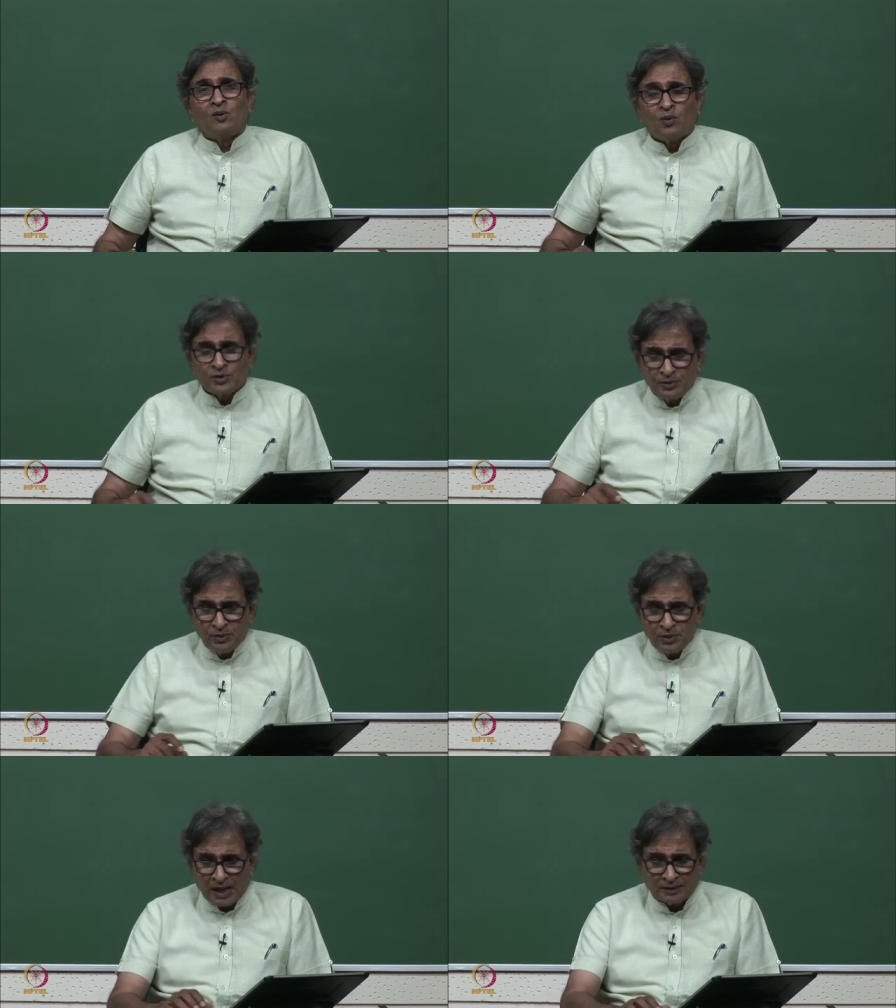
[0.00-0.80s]
What should
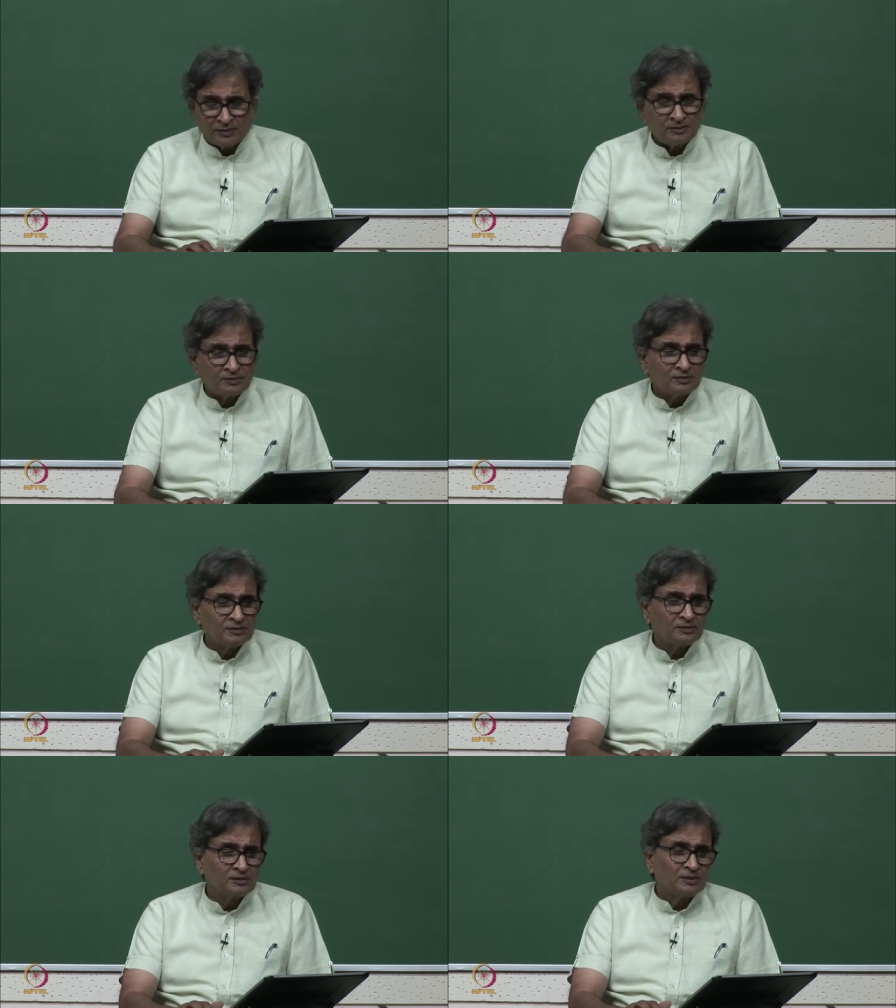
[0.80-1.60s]
do that?
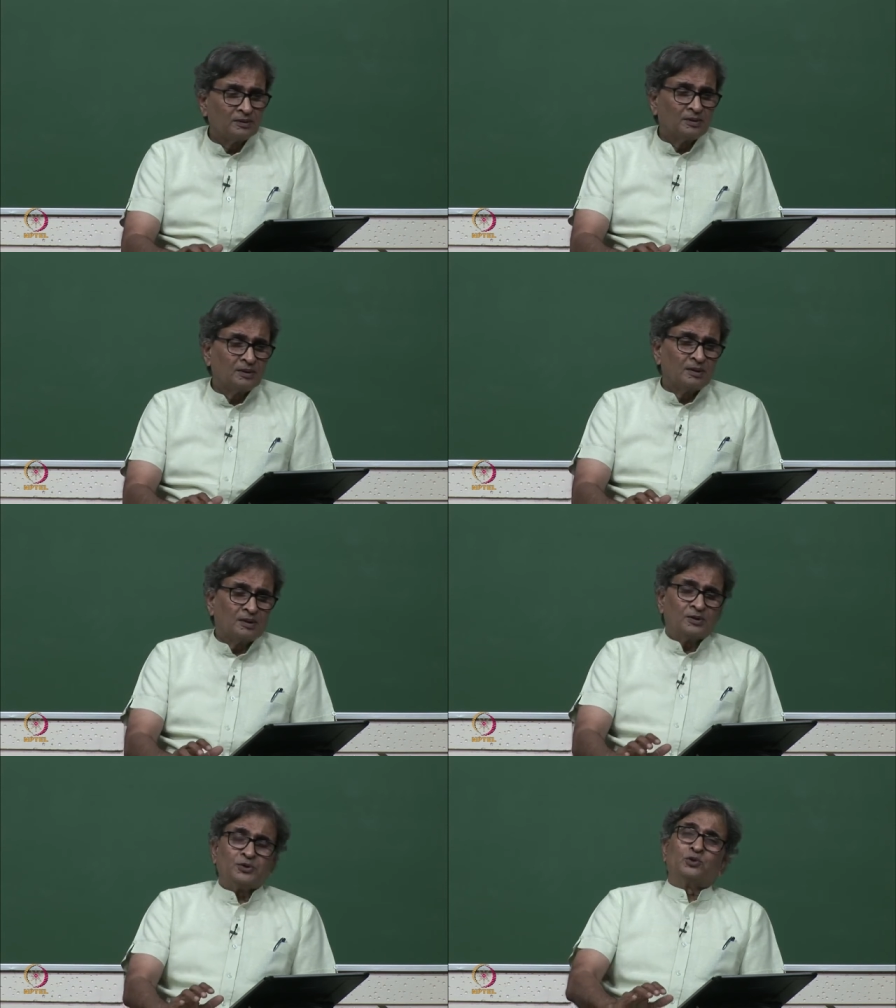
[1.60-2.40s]

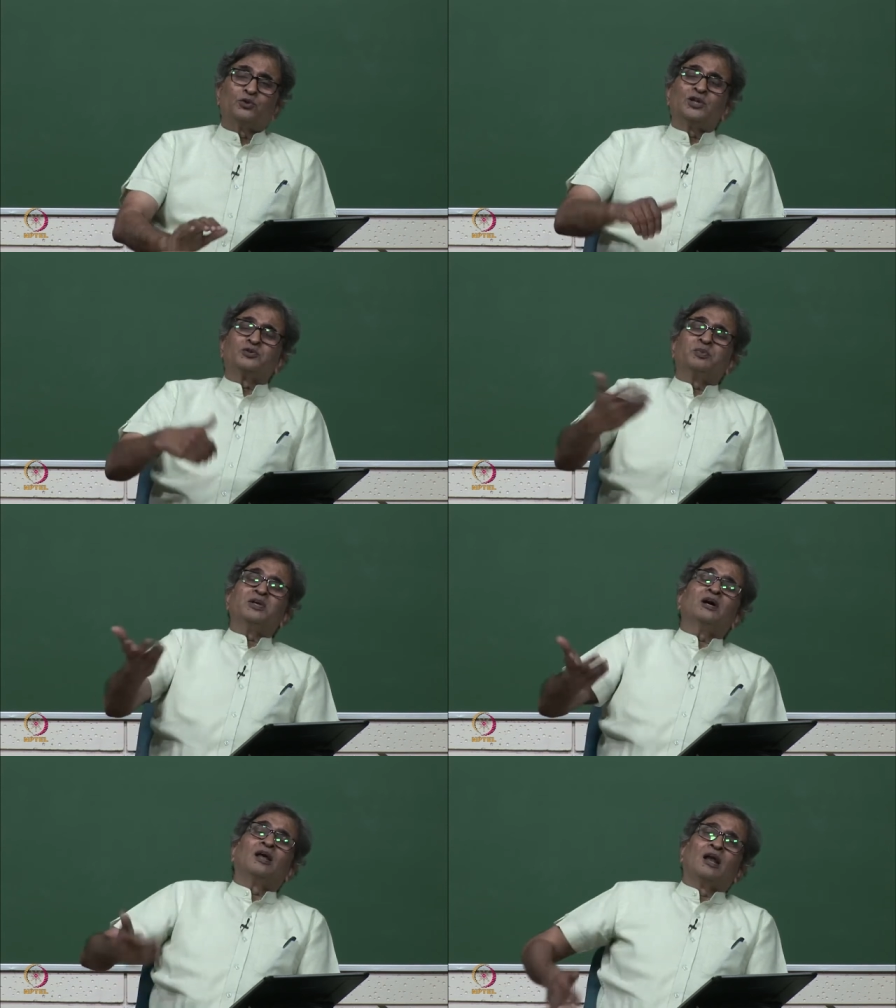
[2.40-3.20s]
Should this
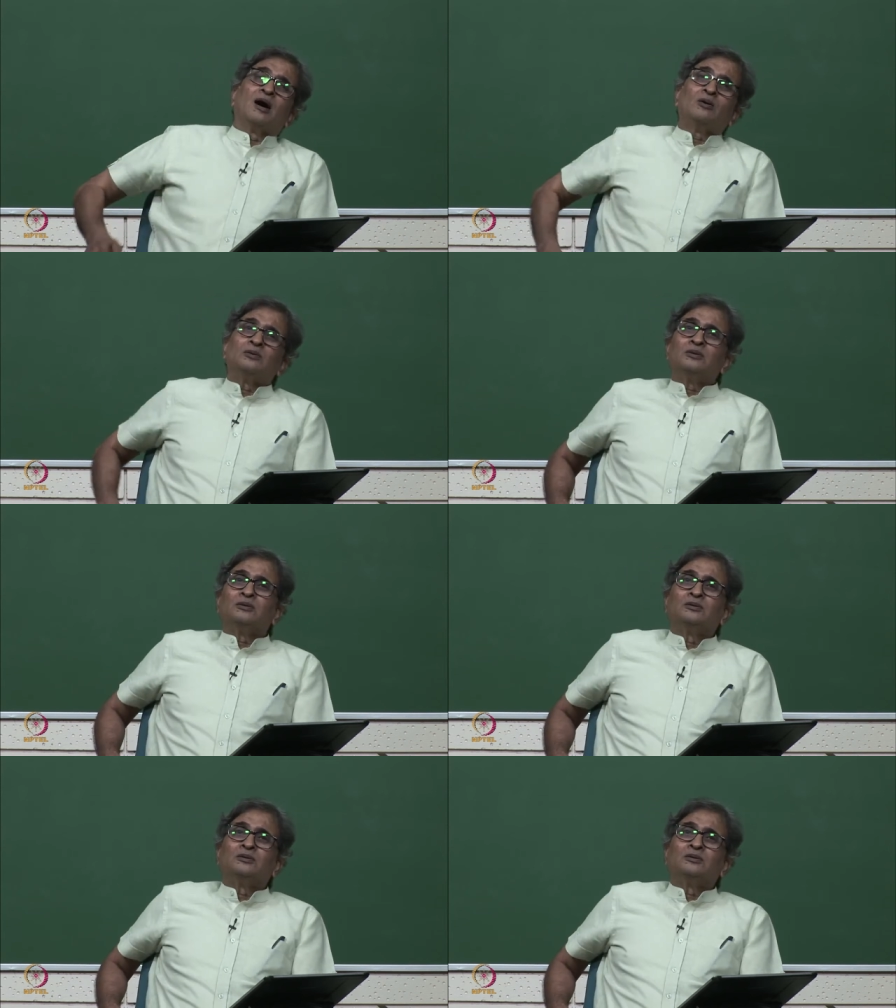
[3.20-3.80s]
be allowed